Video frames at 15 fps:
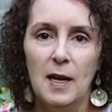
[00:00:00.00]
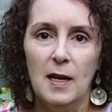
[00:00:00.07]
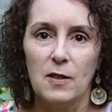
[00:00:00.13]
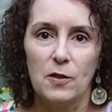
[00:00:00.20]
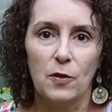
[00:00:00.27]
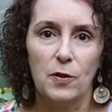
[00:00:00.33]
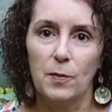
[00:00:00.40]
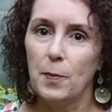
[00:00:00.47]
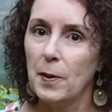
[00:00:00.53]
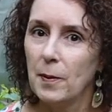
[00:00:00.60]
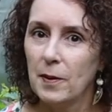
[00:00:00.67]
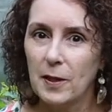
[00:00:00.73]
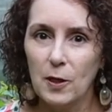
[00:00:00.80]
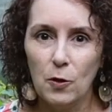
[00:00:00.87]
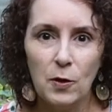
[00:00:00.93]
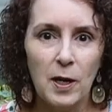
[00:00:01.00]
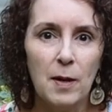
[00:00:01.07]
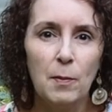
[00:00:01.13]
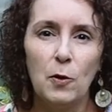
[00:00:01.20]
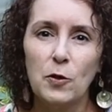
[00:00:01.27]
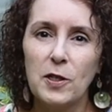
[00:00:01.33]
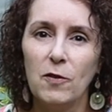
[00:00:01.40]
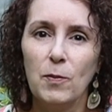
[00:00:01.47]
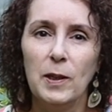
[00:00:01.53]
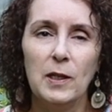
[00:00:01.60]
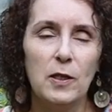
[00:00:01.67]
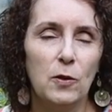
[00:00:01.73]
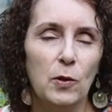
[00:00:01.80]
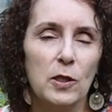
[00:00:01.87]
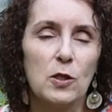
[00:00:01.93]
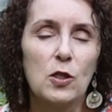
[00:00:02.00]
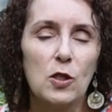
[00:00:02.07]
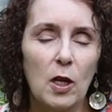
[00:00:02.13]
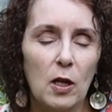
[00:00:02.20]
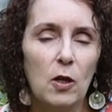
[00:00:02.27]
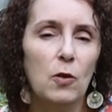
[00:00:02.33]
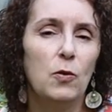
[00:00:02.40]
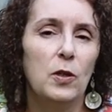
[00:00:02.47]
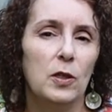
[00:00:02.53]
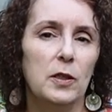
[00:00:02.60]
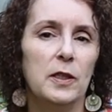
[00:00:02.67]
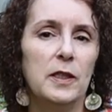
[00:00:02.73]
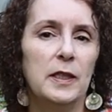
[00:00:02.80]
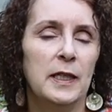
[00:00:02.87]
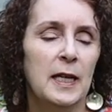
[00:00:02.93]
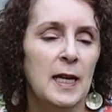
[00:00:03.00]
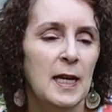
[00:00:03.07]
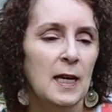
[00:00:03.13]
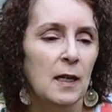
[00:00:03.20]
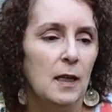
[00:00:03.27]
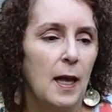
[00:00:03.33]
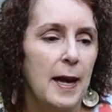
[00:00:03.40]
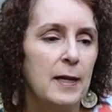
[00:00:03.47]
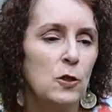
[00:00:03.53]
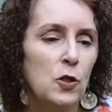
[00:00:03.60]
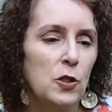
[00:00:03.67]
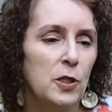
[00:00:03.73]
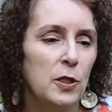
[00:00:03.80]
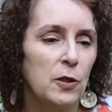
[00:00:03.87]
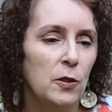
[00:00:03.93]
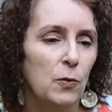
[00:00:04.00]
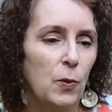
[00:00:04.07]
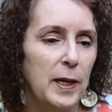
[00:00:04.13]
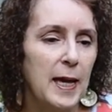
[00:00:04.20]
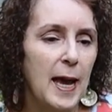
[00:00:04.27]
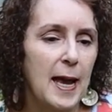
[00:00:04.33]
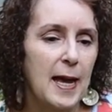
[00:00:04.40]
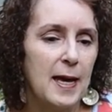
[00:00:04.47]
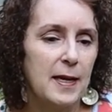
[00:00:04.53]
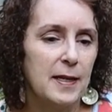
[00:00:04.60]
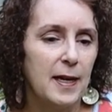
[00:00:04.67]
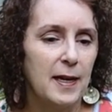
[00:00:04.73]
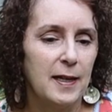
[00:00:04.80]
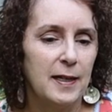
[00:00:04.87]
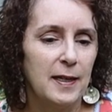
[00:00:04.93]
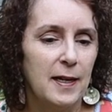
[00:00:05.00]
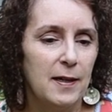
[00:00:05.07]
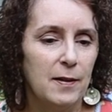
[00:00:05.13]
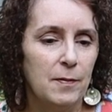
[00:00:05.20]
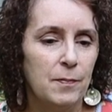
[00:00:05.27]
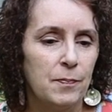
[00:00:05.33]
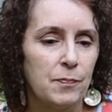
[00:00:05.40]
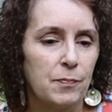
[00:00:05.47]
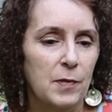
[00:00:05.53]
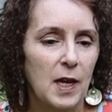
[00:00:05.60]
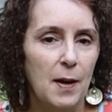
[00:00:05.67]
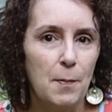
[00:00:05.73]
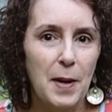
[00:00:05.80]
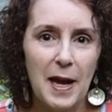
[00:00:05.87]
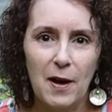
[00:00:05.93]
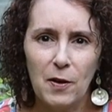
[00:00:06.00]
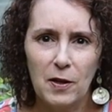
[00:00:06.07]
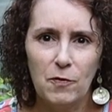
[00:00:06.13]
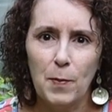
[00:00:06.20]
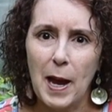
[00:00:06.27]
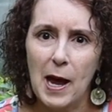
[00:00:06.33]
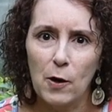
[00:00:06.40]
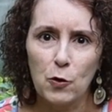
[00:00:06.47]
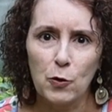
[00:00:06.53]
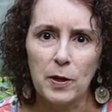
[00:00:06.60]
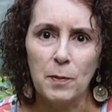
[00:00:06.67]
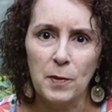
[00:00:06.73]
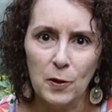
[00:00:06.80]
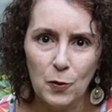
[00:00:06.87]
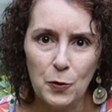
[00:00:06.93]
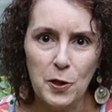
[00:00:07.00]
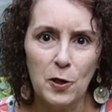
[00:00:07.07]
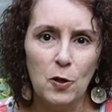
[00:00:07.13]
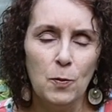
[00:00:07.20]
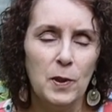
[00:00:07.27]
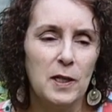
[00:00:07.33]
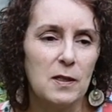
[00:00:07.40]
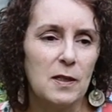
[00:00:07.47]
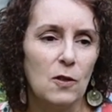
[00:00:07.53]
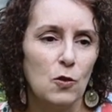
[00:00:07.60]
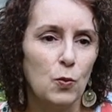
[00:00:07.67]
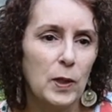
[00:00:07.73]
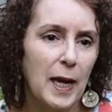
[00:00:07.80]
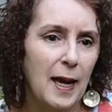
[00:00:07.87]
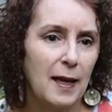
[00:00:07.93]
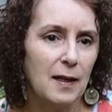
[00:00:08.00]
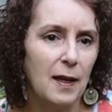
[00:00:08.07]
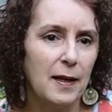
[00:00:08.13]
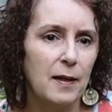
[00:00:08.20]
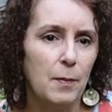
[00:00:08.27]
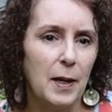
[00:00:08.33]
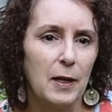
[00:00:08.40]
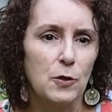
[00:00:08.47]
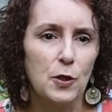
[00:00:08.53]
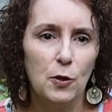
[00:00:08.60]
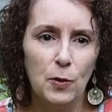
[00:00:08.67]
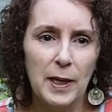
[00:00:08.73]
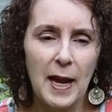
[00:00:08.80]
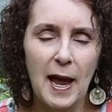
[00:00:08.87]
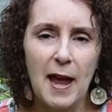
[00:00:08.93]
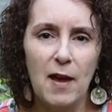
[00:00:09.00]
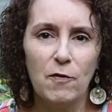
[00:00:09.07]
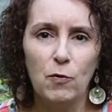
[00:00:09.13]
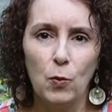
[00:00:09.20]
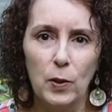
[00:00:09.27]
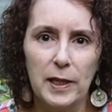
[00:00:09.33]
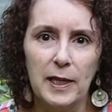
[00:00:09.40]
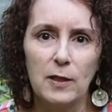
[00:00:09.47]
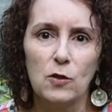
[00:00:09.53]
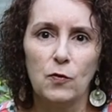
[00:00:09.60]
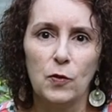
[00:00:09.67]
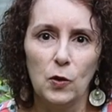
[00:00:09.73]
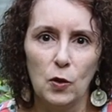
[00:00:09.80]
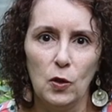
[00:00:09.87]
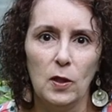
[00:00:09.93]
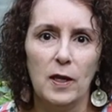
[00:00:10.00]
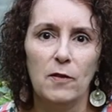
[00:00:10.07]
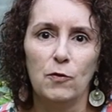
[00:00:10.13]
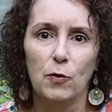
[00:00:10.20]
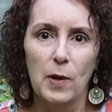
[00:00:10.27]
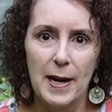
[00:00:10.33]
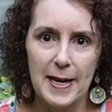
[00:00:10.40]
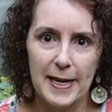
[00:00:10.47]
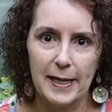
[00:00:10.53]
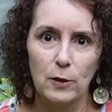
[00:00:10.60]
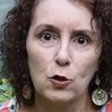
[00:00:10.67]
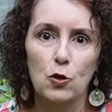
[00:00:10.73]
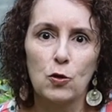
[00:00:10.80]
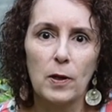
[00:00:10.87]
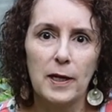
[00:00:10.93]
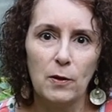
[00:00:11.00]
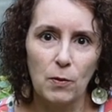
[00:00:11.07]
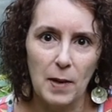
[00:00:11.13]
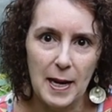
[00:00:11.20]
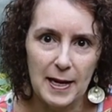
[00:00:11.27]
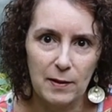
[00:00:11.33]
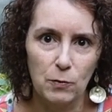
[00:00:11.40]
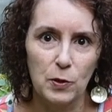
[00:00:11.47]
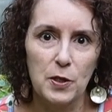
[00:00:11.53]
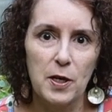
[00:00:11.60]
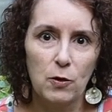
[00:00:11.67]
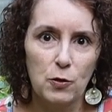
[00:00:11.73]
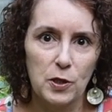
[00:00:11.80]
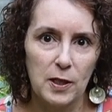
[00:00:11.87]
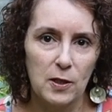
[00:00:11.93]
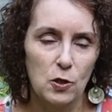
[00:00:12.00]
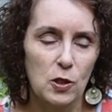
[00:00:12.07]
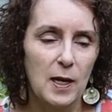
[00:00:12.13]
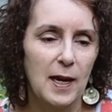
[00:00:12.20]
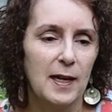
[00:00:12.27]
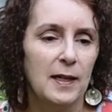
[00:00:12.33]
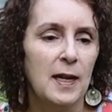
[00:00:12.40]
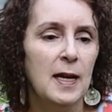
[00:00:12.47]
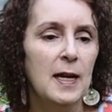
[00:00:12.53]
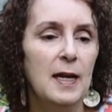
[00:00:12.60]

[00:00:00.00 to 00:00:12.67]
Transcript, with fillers: So the cucumbers have been doing so good. Last year we had a bout of powdery mildew, but it's because we had like about 2.5 weeks full of rain, straight rain with no sunshine.